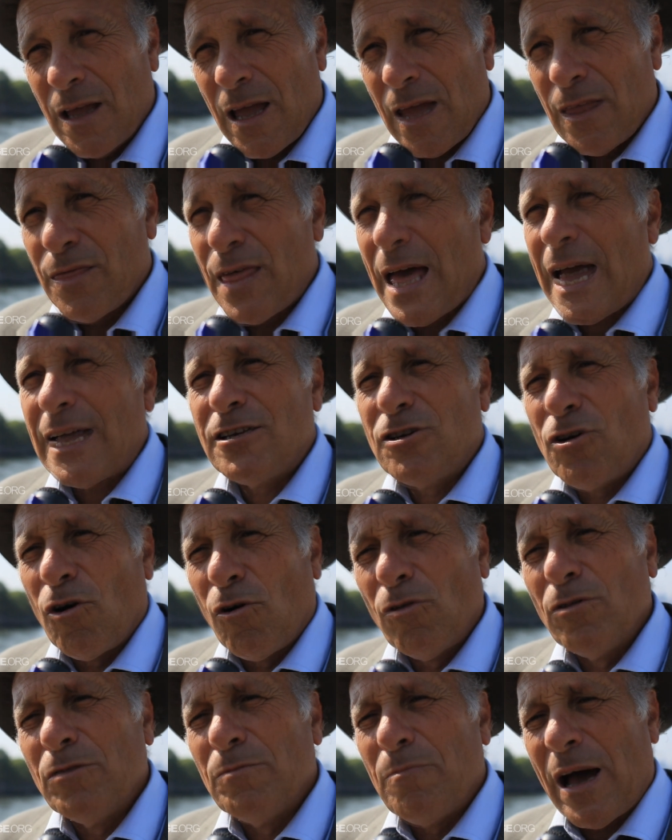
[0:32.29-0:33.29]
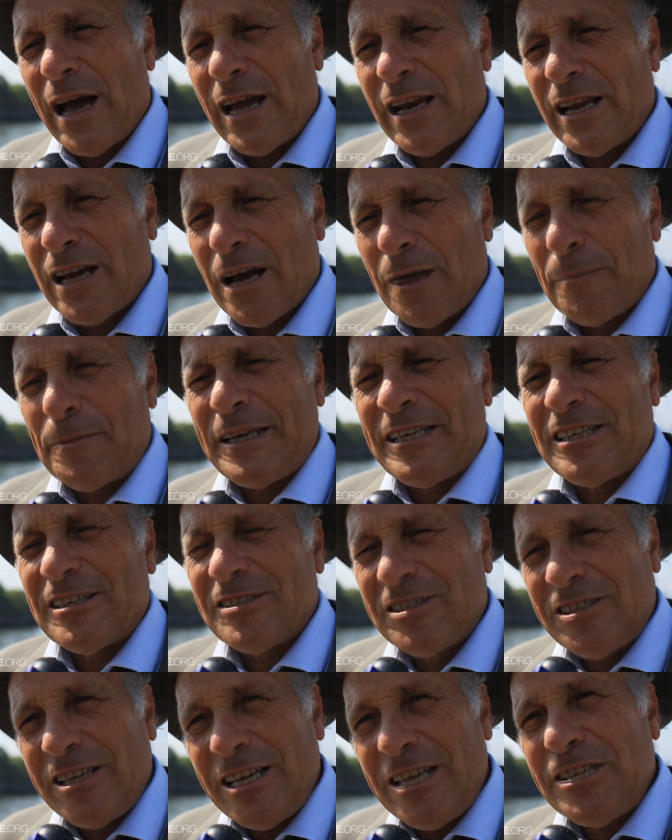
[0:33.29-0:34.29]
and that gold mining company to
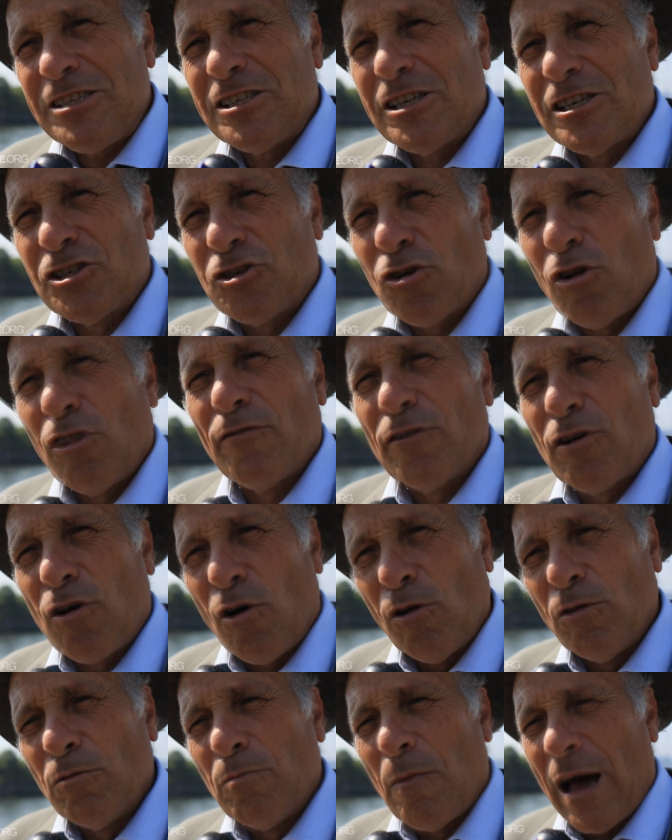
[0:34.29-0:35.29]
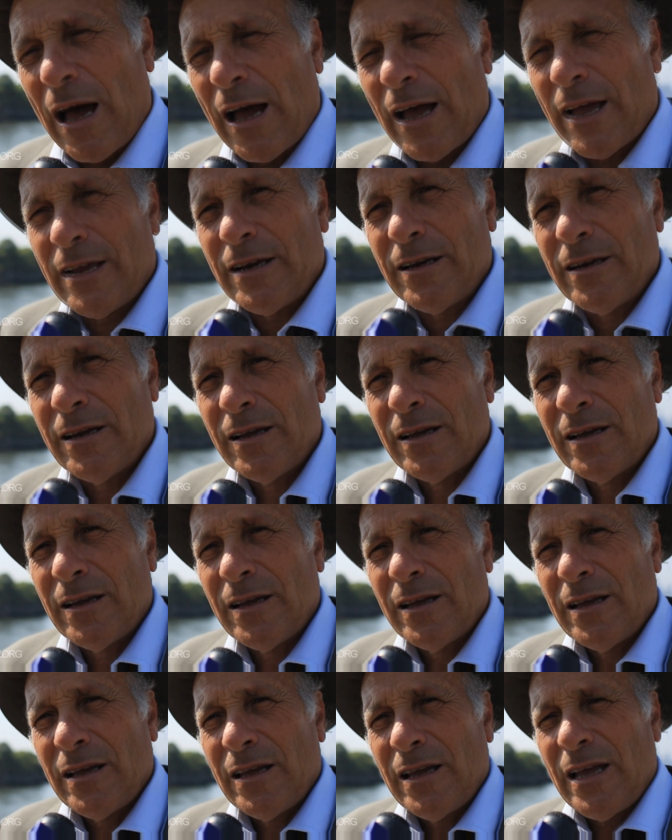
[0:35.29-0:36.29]
seize control of a gold mine
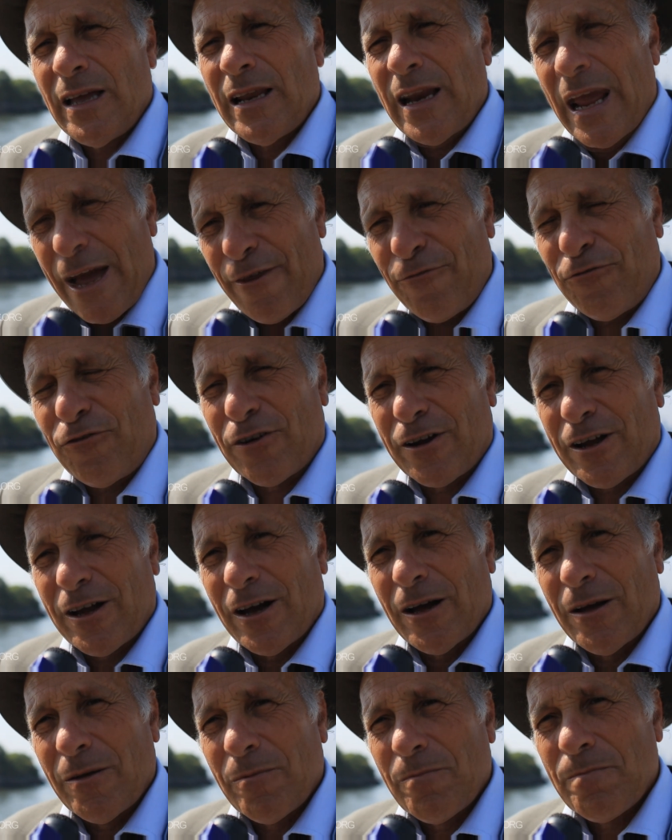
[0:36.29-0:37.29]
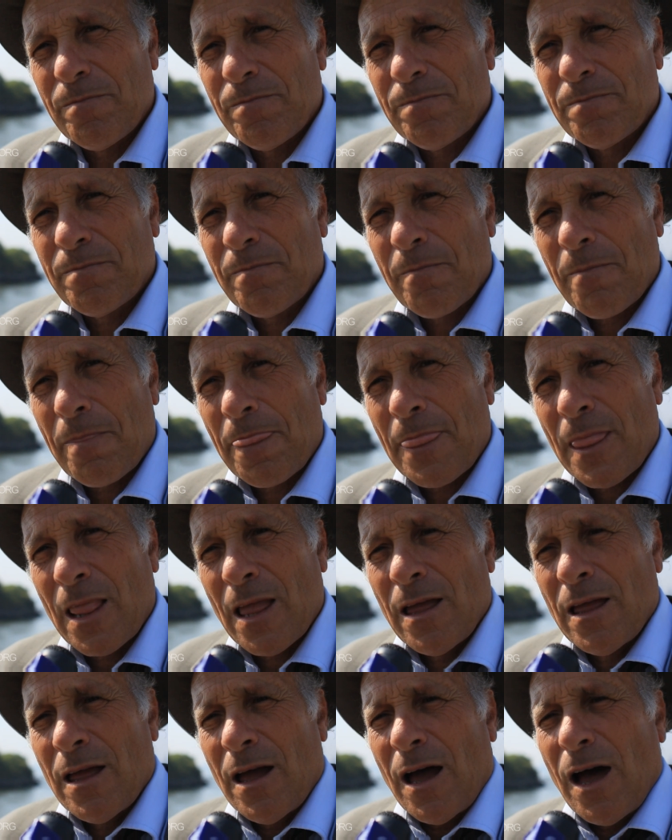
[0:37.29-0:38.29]
in Africa
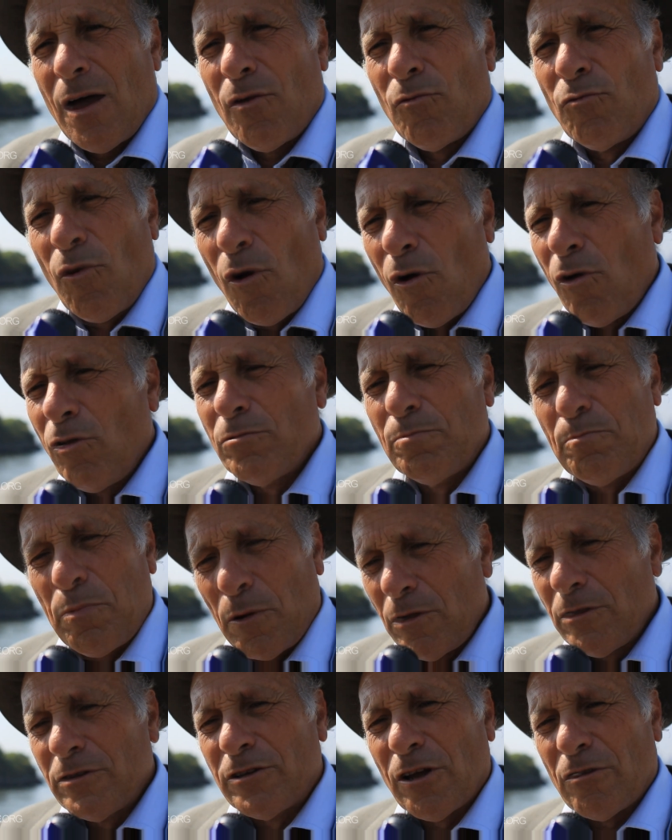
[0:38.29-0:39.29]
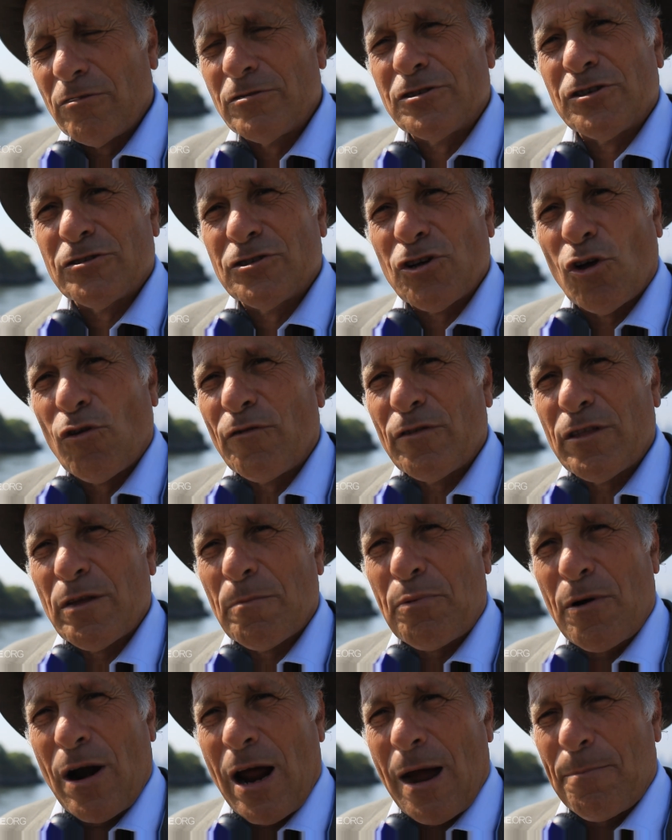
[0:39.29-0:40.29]
rolled bulldozers over
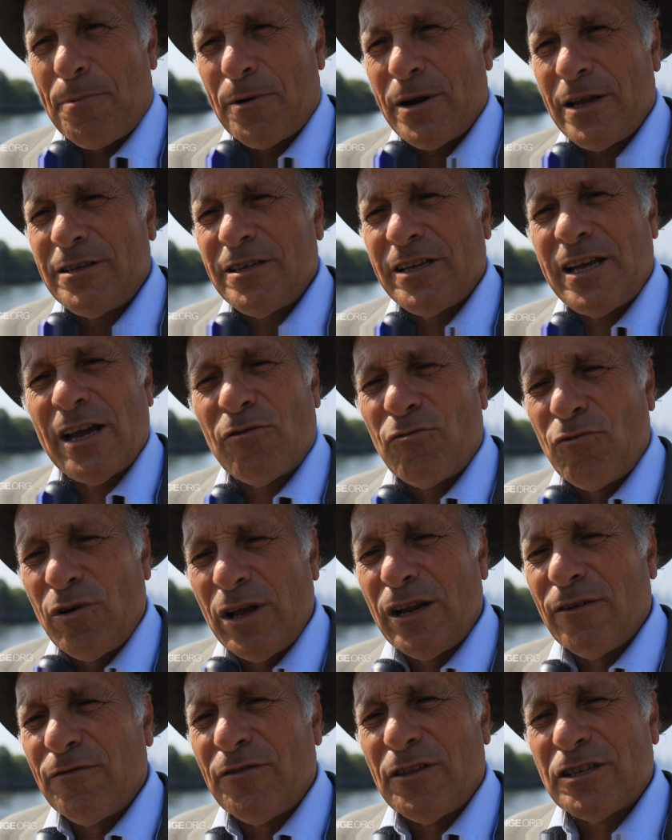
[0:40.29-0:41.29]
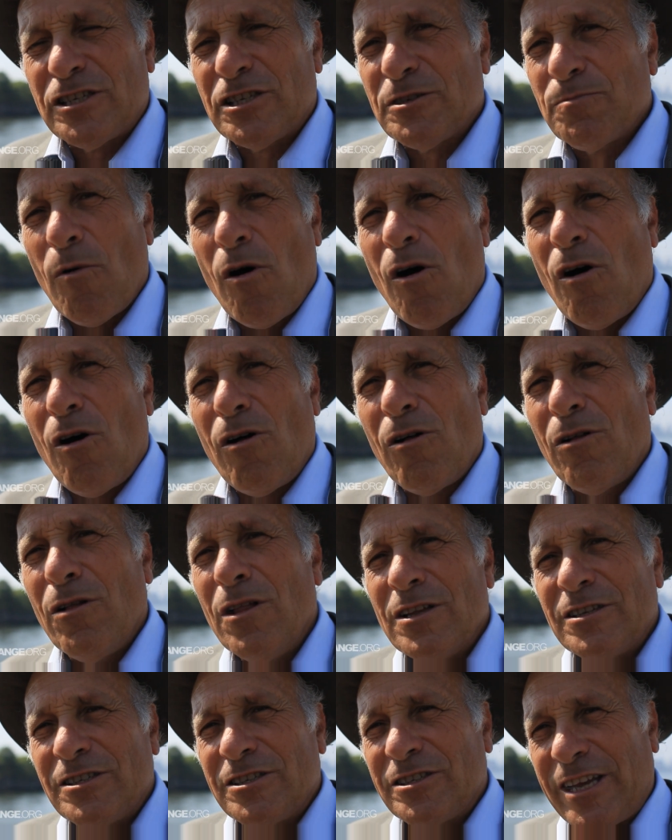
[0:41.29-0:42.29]
the property to get rid of the
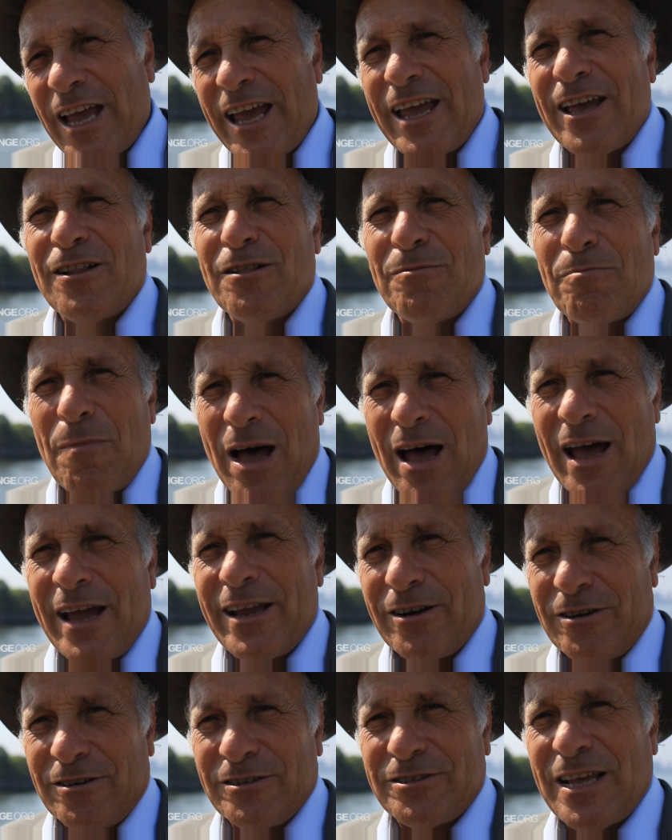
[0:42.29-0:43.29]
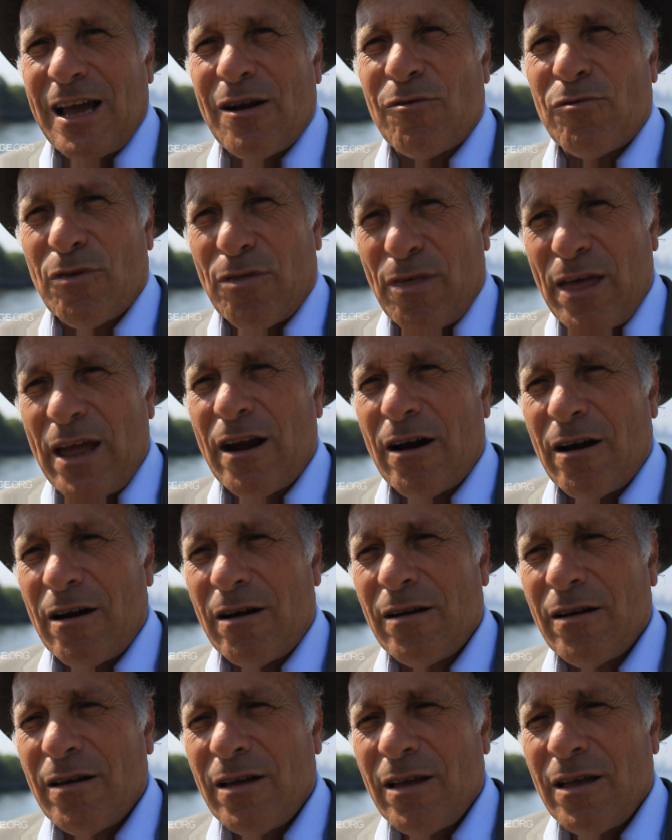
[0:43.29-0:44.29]
small scale miners that were
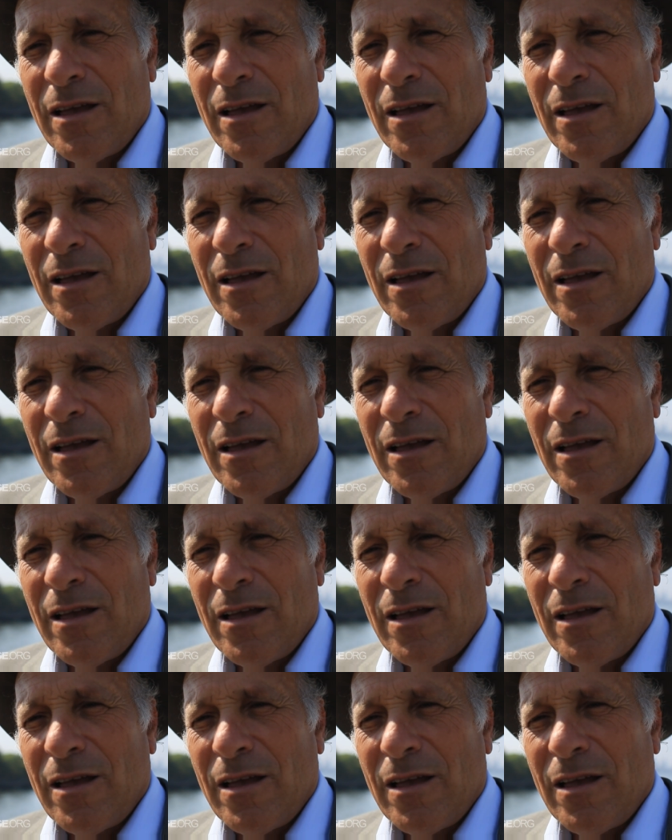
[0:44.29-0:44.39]
there.